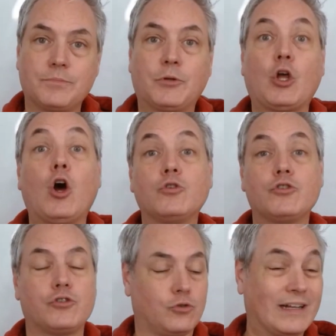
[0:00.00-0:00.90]
but
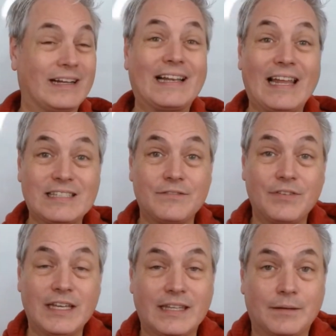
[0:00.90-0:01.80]
also
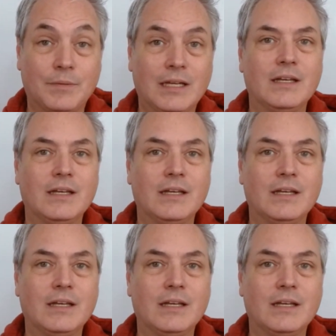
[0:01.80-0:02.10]
classify them